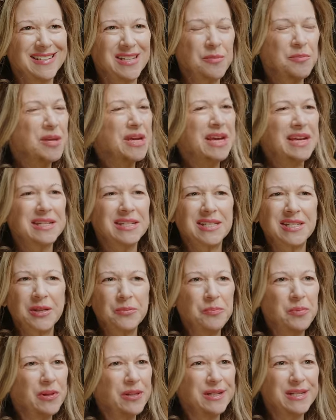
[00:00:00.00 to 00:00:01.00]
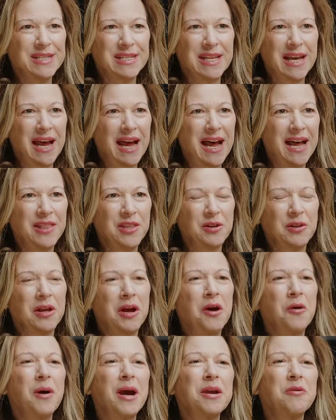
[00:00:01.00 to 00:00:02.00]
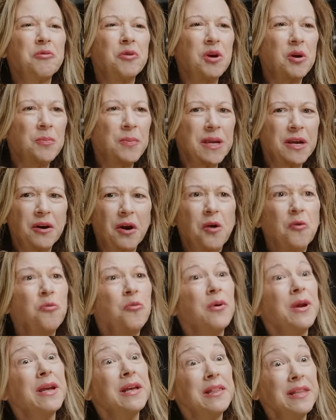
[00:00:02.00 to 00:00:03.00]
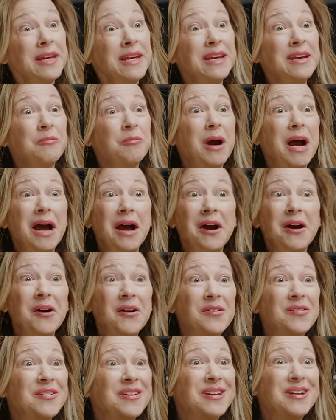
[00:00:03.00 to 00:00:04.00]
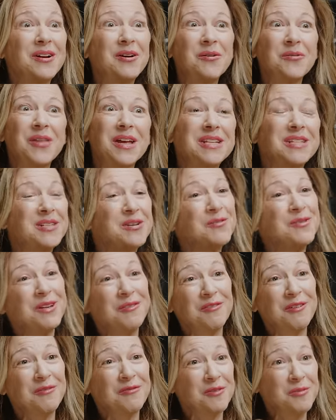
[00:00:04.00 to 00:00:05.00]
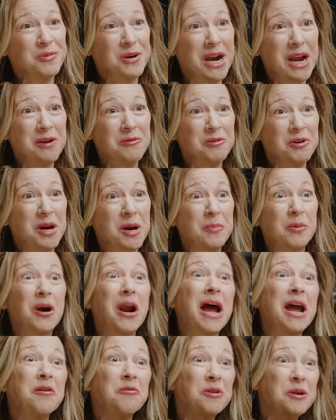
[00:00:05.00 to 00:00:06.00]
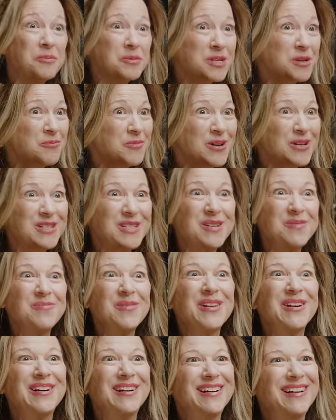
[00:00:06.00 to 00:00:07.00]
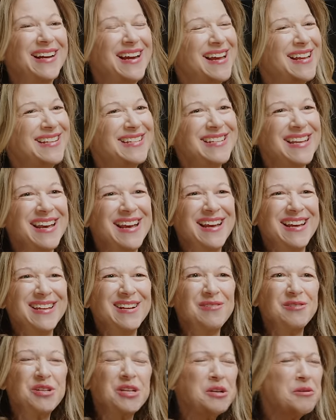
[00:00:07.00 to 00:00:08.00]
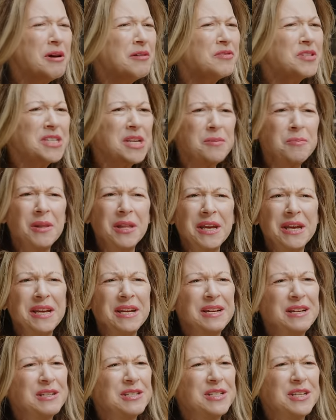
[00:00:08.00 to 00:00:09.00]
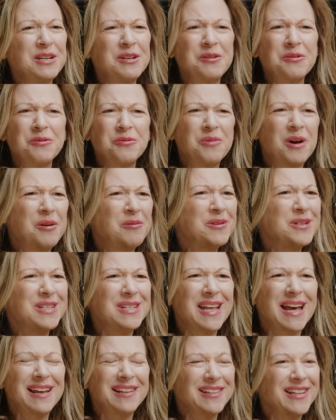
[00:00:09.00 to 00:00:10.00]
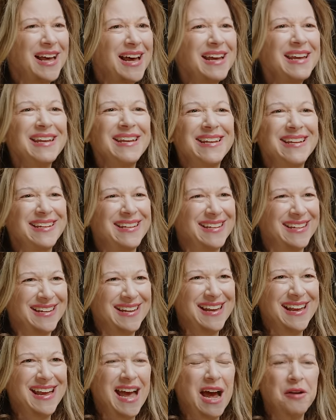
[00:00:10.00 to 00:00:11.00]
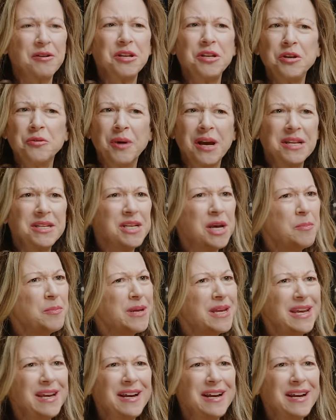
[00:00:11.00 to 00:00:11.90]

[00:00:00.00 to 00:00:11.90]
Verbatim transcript: Something as simple as that. And they're like, oh, I grew up here. Oh, really? Wow. You know, that's so different from where I grew up, or I grew up somewhere similar. And, yeah. you know, did you have siblings? Did you, what was that like? How did you end up